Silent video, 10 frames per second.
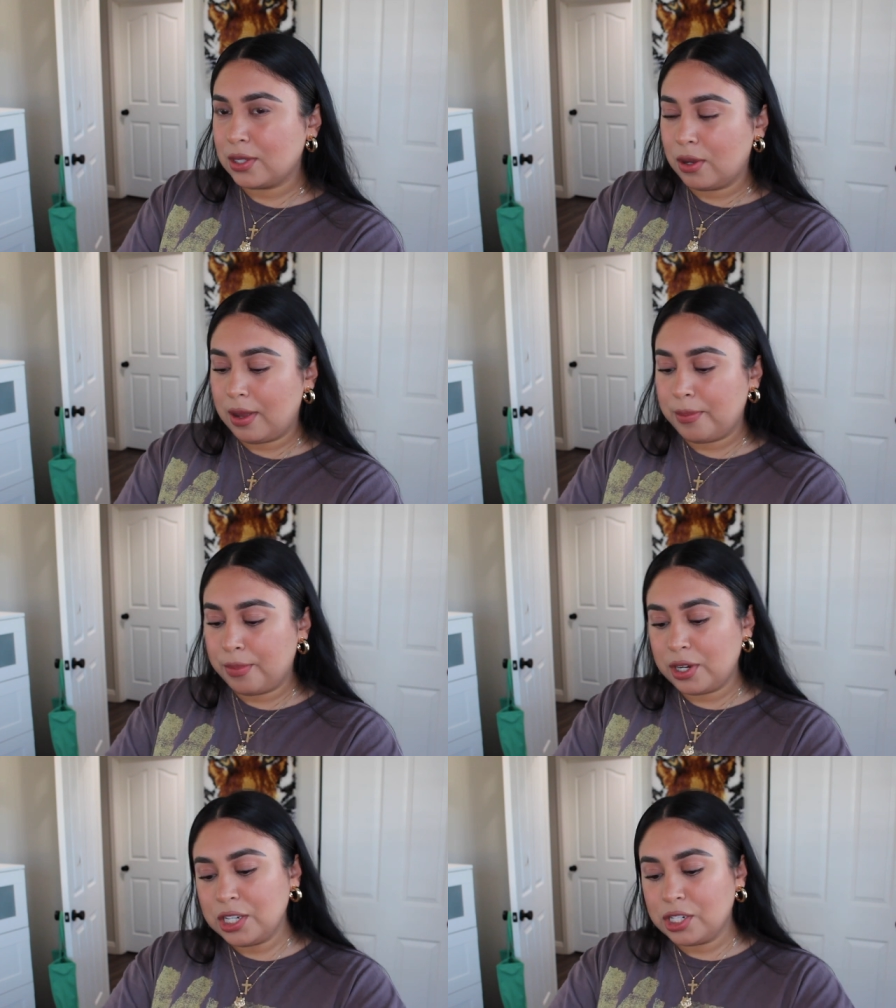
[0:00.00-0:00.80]
So I'm
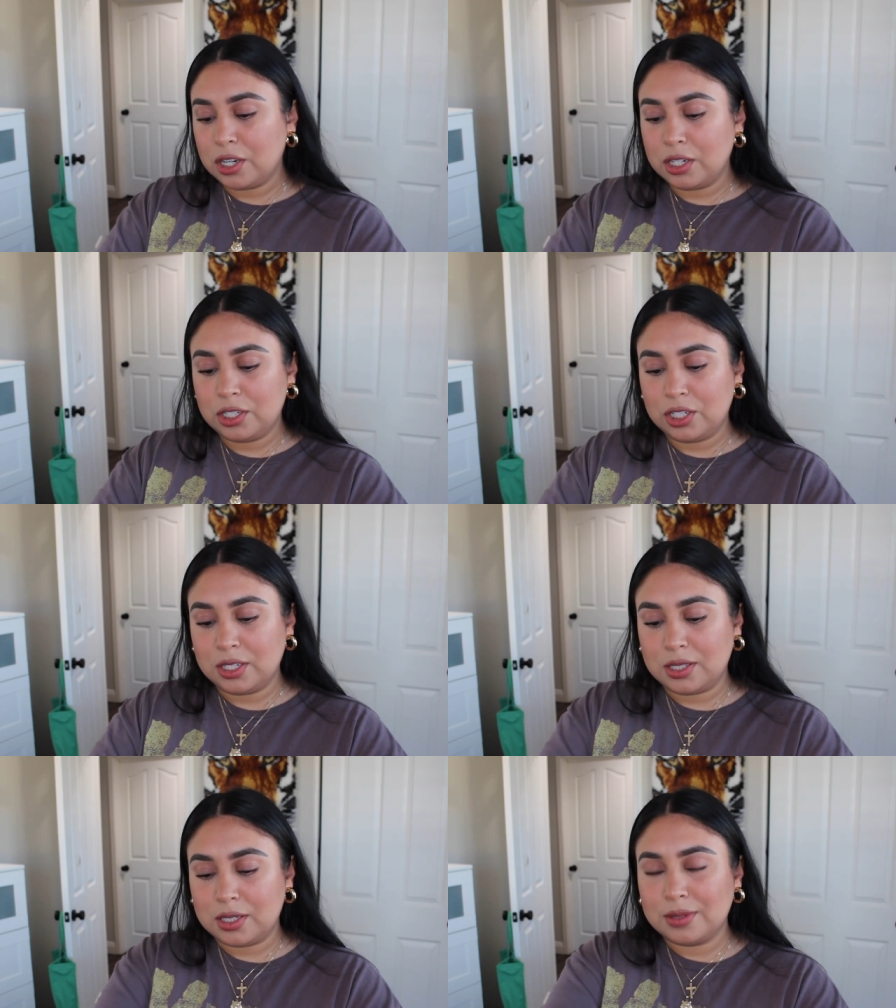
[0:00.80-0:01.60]
pretty sure it's
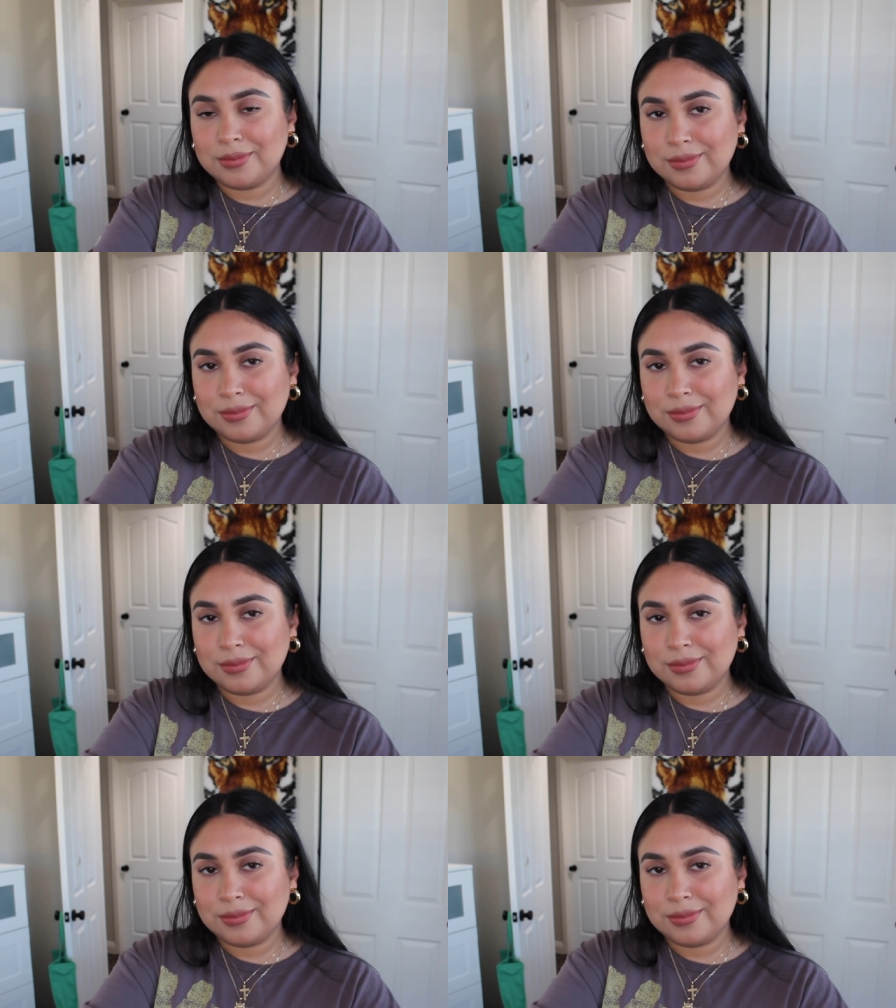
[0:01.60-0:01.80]
just